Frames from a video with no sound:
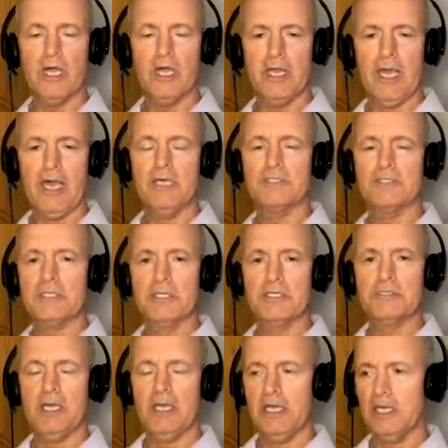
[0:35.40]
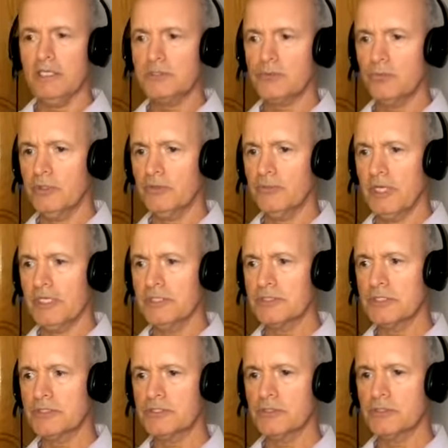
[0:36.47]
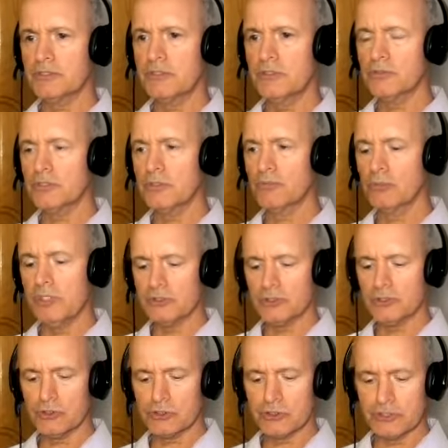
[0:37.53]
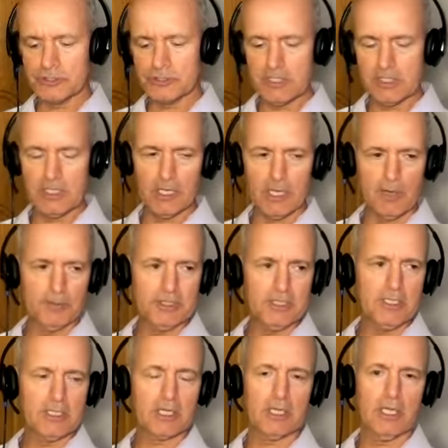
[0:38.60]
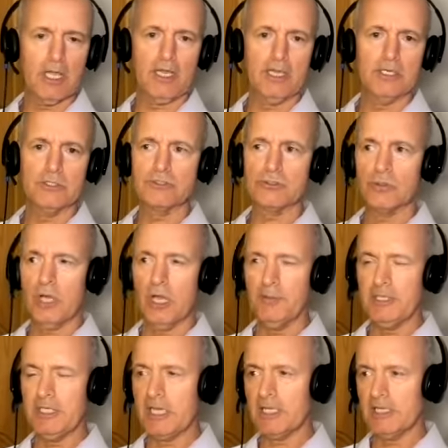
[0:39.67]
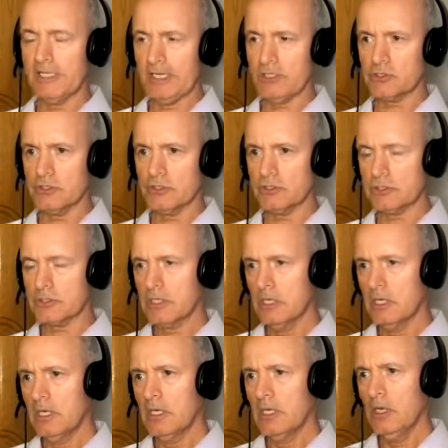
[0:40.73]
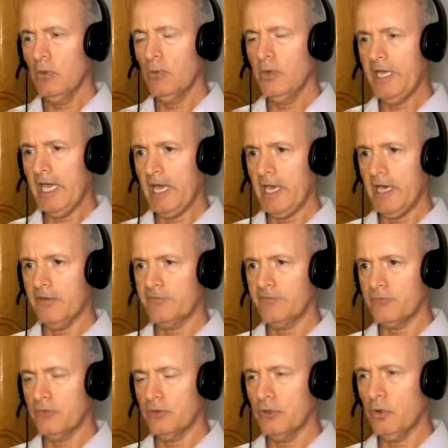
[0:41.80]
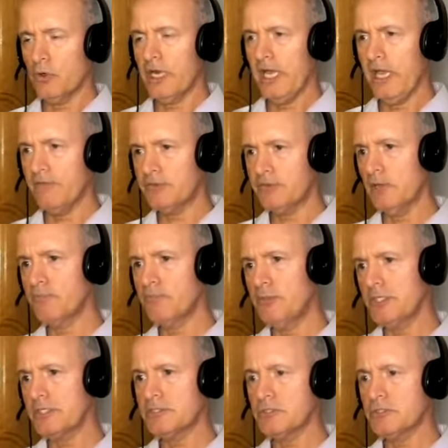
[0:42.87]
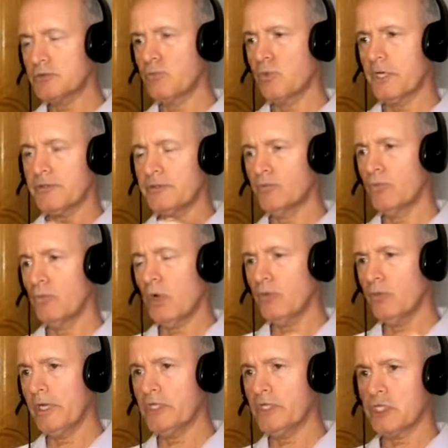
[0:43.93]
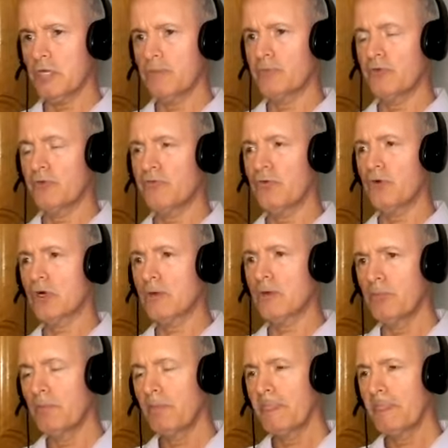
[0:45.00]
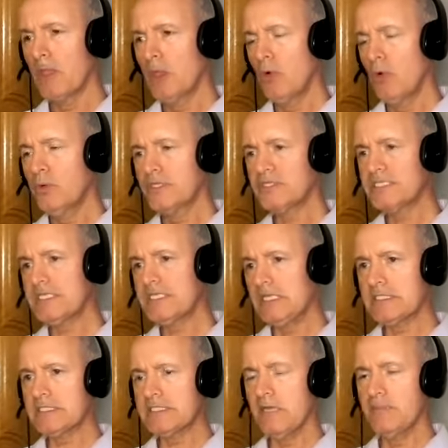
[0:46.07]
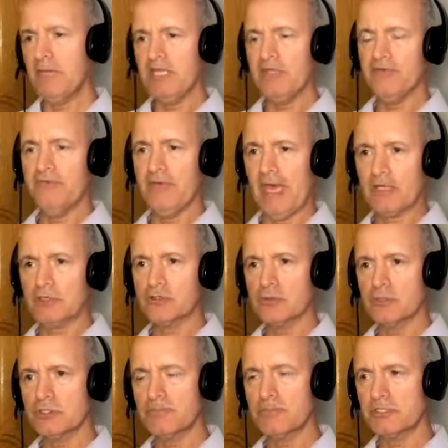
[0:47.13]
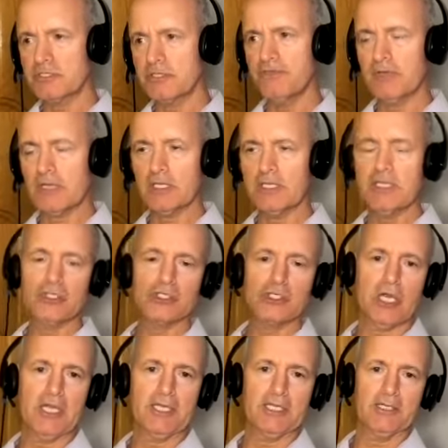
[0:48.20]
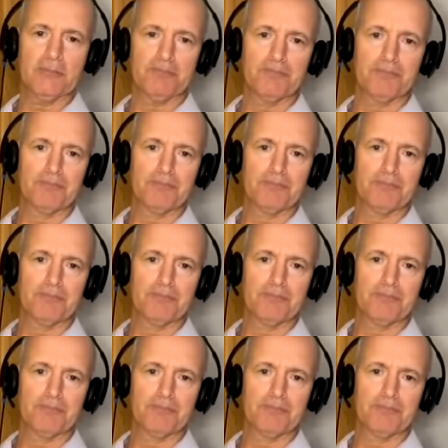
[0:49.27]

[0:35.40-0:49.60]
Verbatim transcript: why I ask is I asked one of my assistants to do some research to see how many clients or how many connections we have or have done business with in one way, shape, or form with CNC manufacturers specifically in China.